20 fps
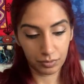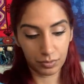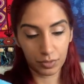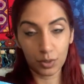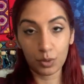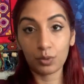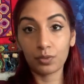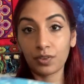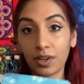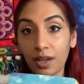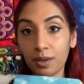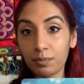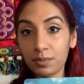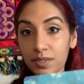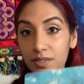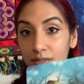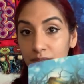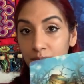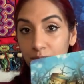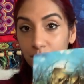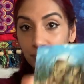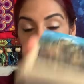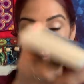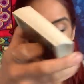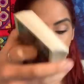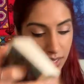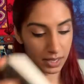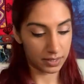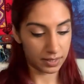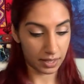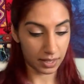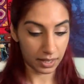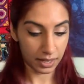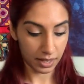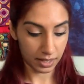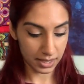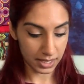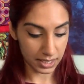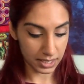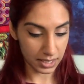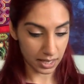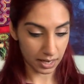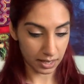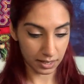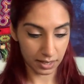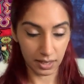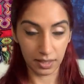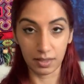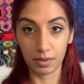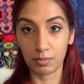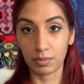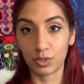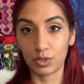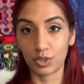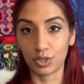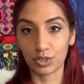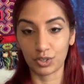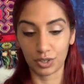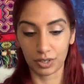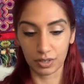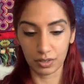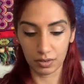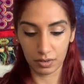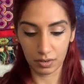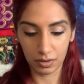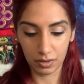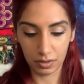Two of Cups as I cut the deck and the Magician.